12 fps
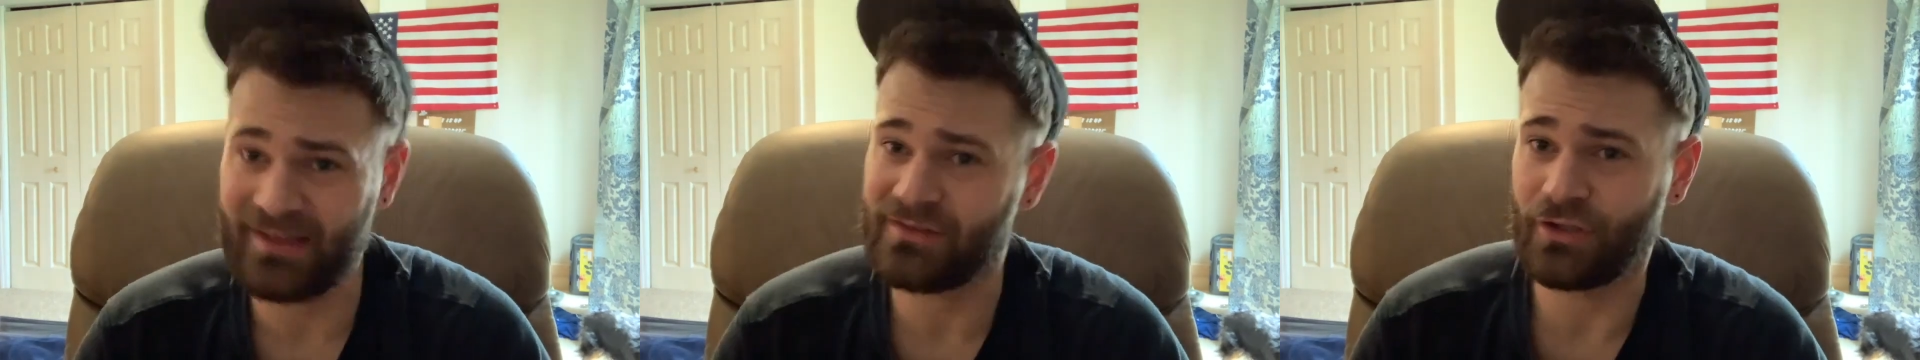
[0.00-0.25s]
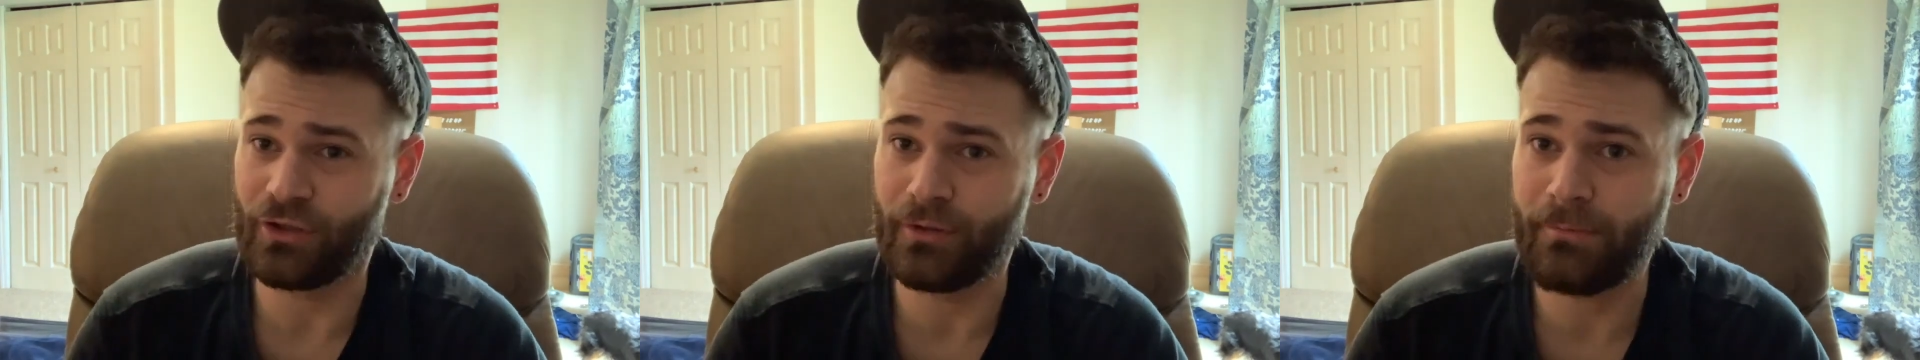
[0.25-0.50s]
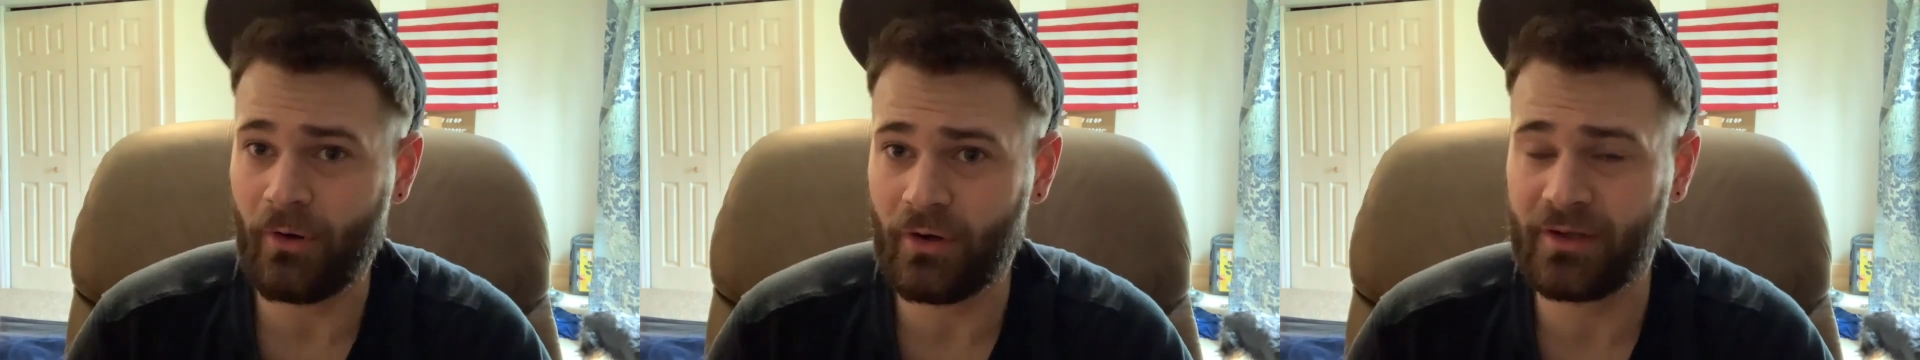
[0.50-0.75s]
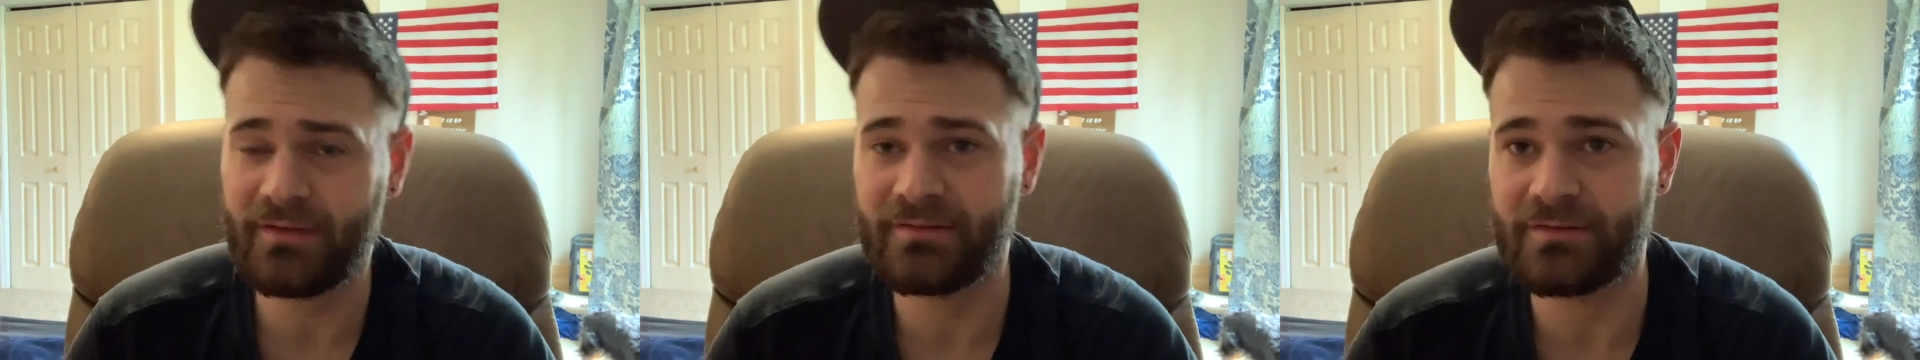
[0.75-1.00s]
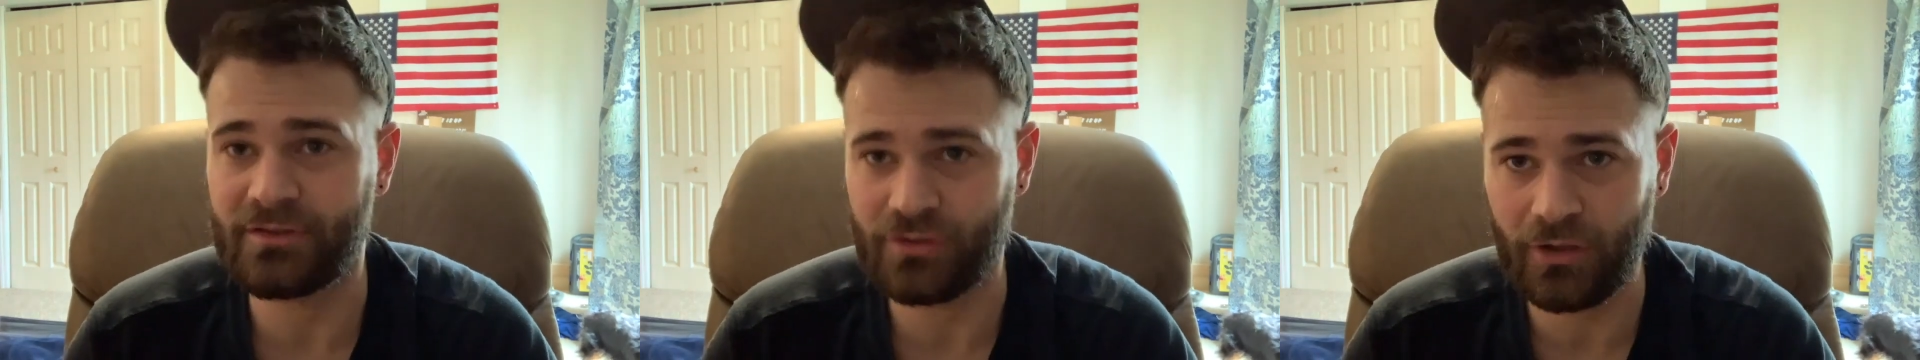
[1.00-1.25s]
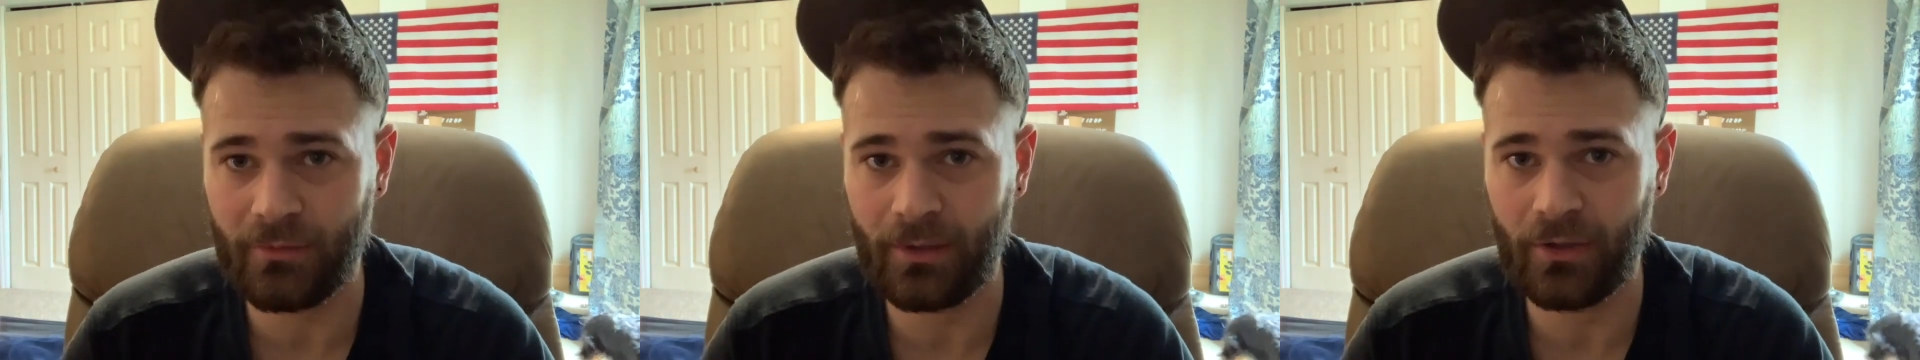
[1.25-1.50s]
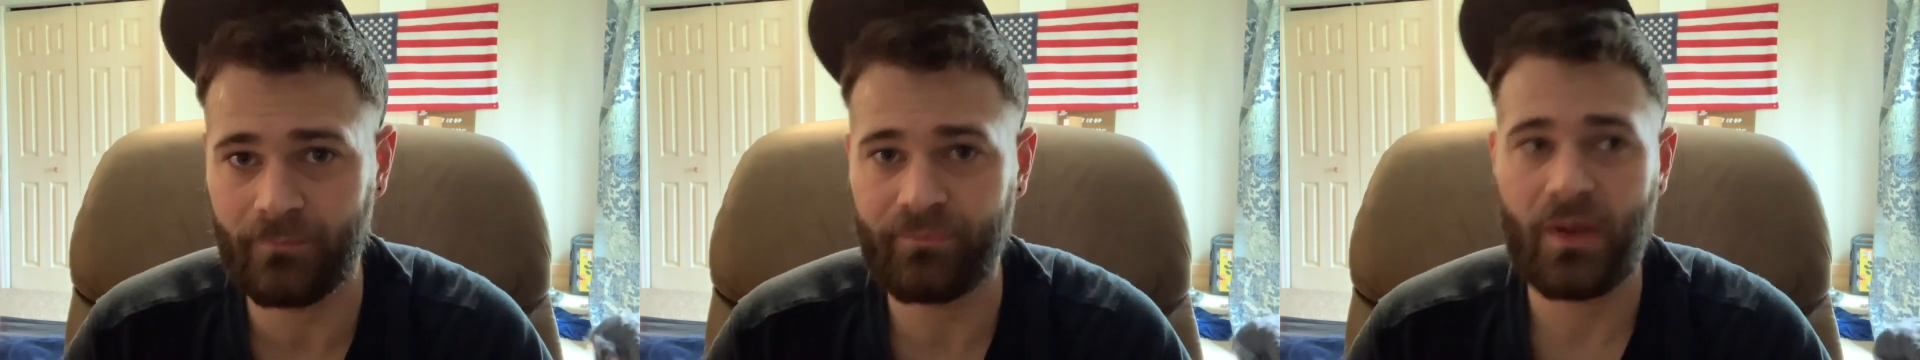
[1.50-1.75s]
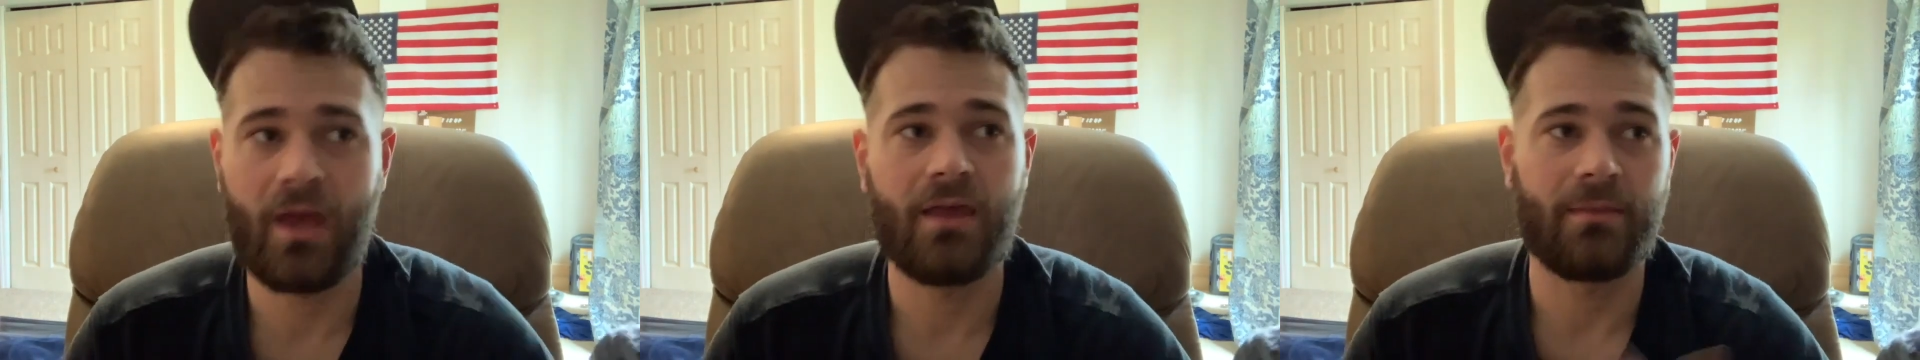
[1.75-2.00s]
The good part is it's a turbo.
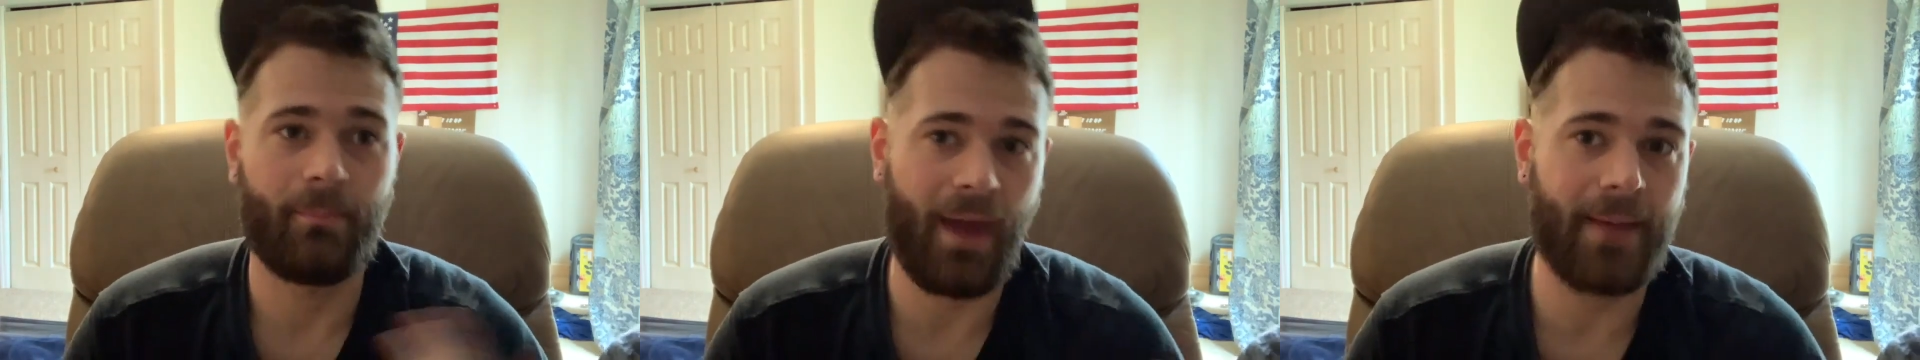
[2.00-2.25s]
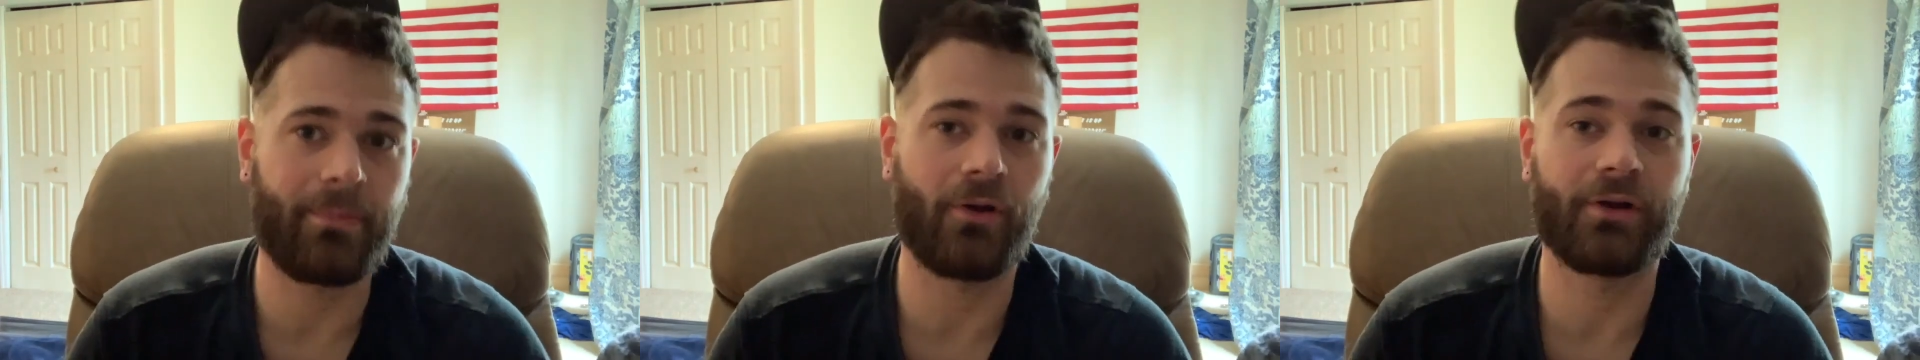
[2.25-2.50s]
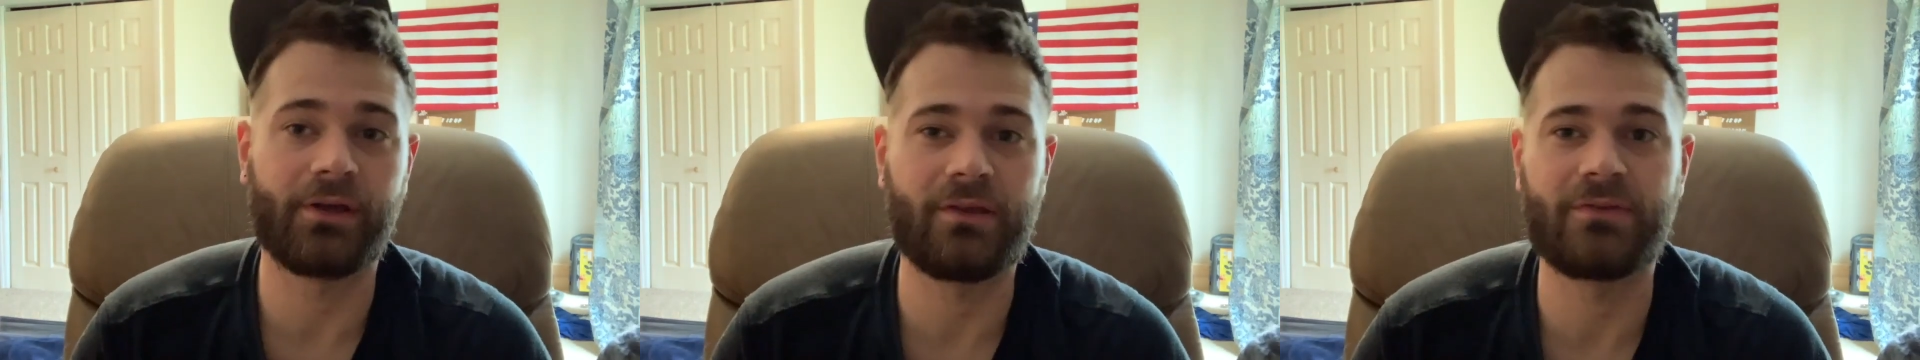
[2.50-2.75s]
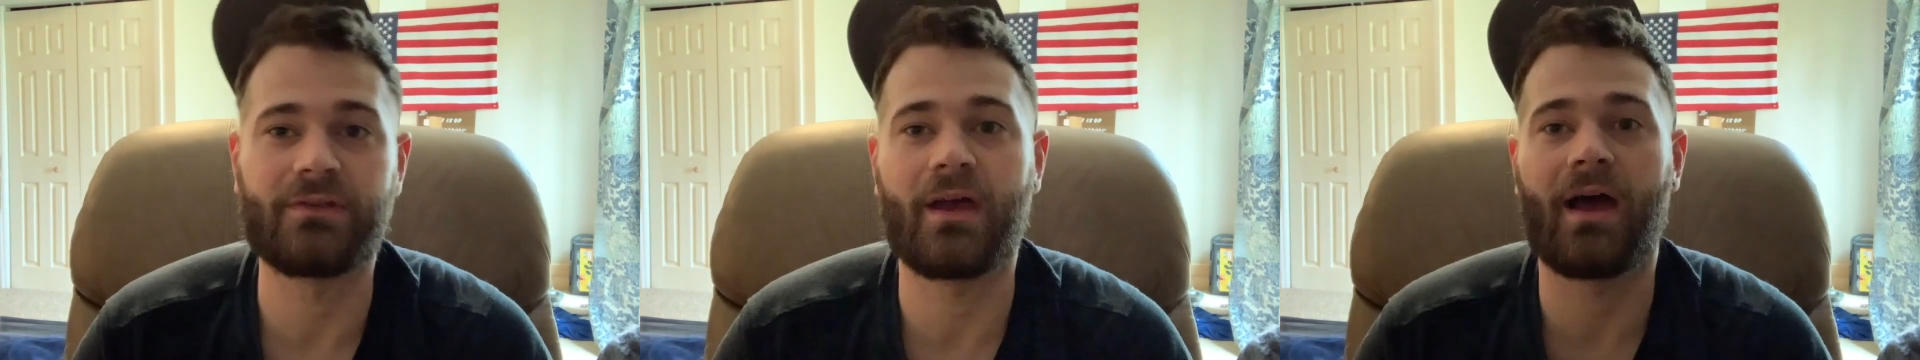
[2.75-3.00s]
Bad part is